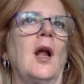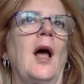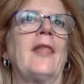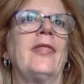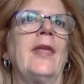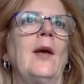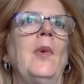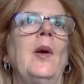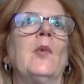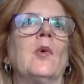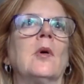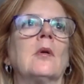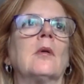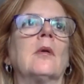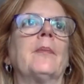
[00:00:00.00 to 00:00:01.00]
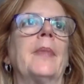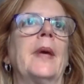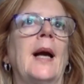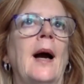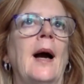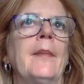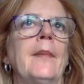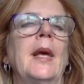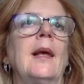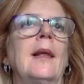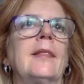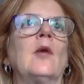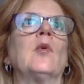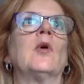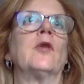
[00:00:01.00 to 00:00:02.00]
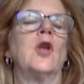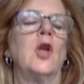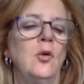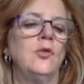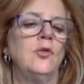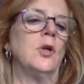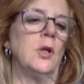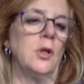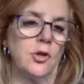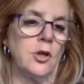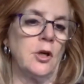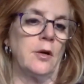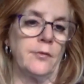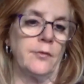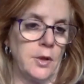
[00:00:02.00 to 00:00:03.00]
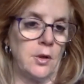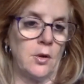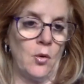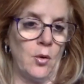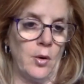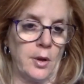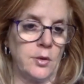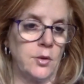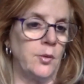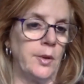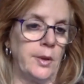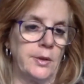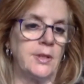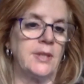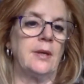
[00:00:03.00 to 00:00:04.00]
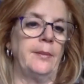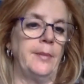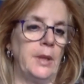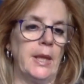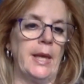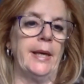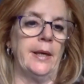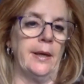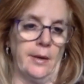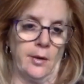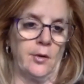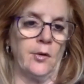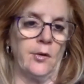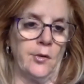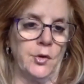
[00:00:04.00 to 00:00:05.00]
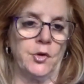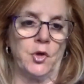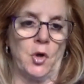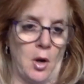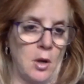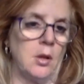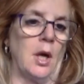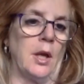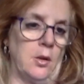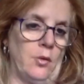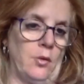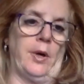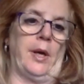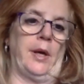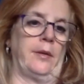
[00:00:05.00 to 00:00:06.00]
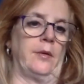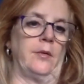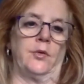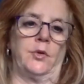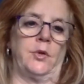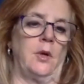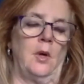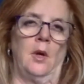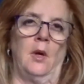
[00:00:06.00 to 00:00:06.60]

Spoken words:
I think there were huge initiatives at York to stimulate and encourage online learning. There's